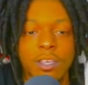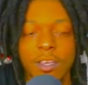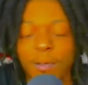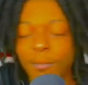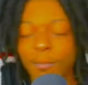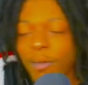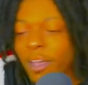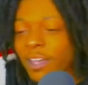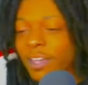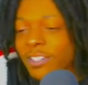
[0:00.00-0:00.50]

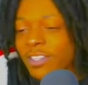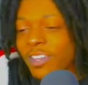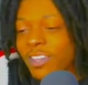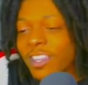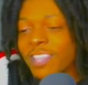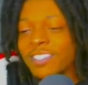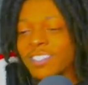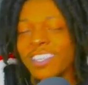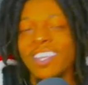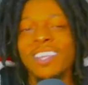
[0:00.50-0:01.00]
Alright, y'all,
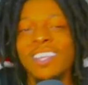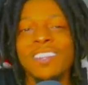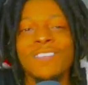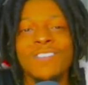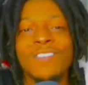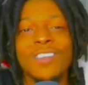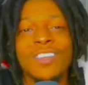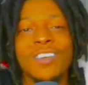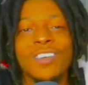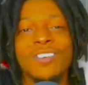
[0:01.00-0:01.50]
that's the end
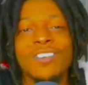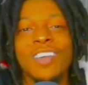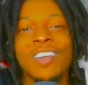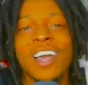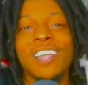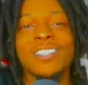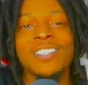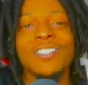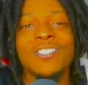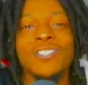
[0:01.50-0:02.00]
of the video. you
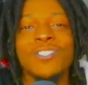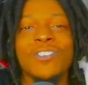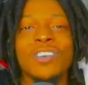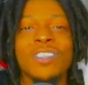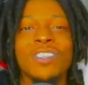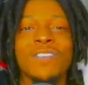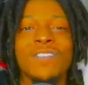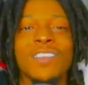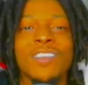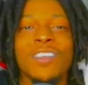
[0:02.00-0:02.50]
guys
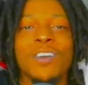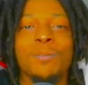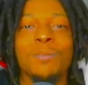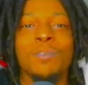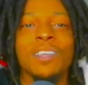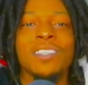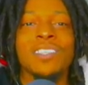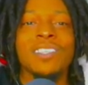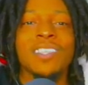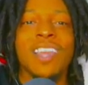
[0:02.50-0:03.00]
enjoy the video,
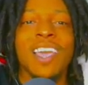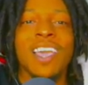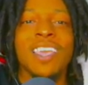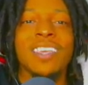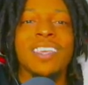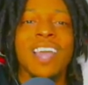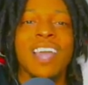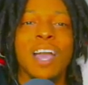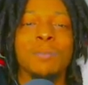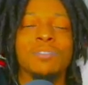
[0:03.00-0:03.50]
please
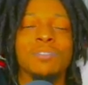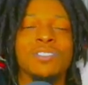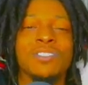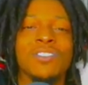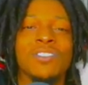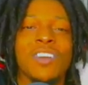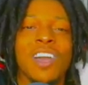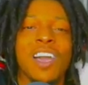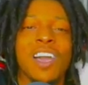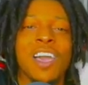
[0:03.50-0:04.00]
like, comment,
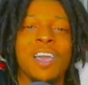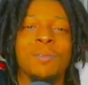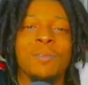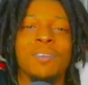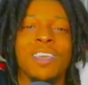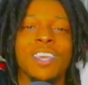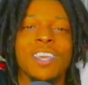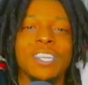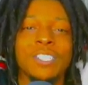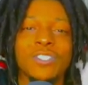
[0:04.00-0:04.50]
subscribe,
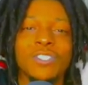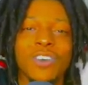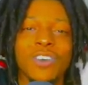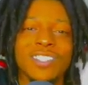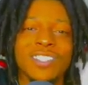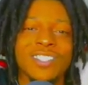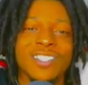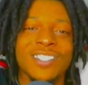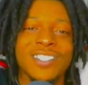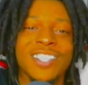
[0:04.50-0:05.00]
and
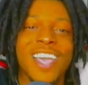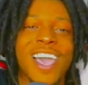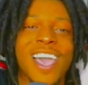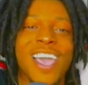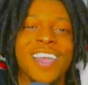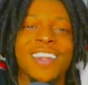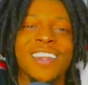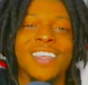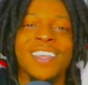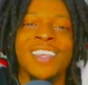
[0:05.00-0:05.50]
join the
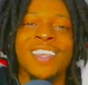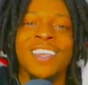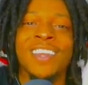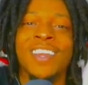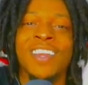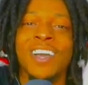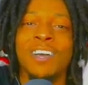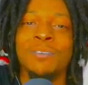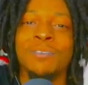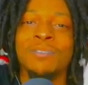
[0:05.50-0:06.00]
society.
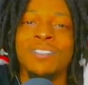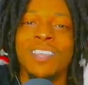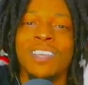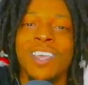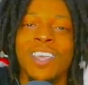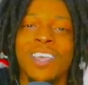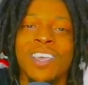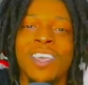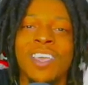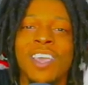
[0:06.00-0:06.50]
You know what I'm
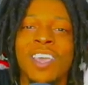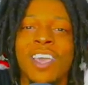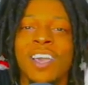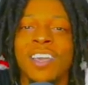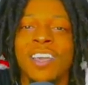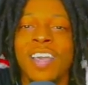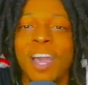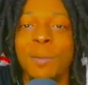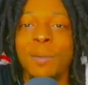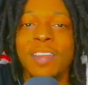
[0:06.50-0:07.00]
saying?
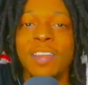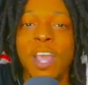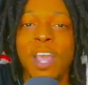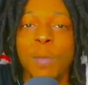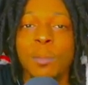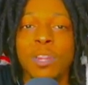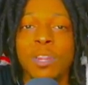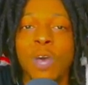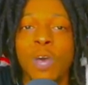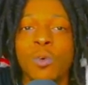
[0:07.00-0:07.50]
Comment
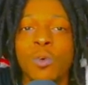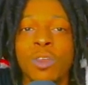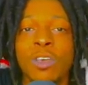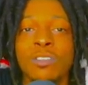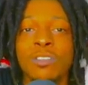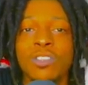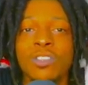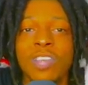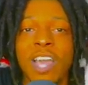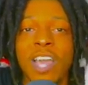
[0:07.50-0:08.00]
down below what
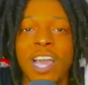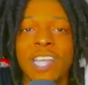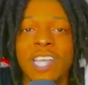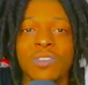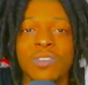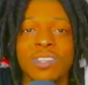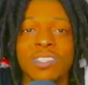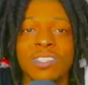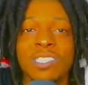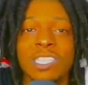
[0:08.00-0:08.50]
else you
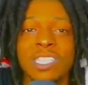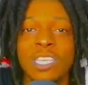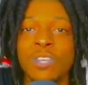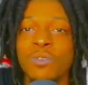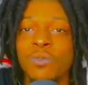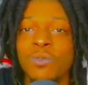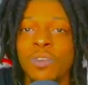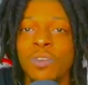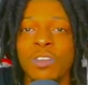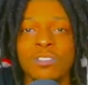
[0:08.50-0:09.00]
guys want to
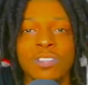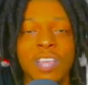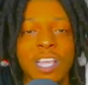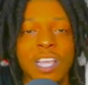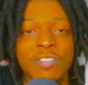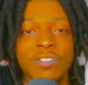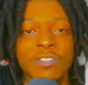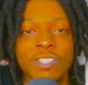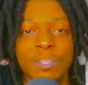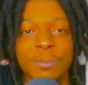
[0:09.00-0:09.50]
see, what else you
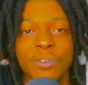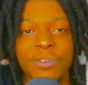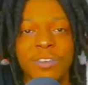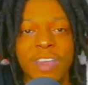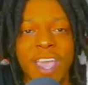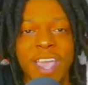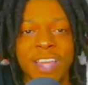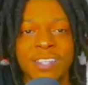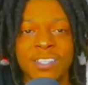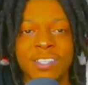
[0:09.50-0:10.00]
guys want to see me
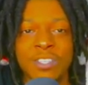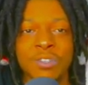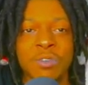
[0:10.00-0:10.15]
react to.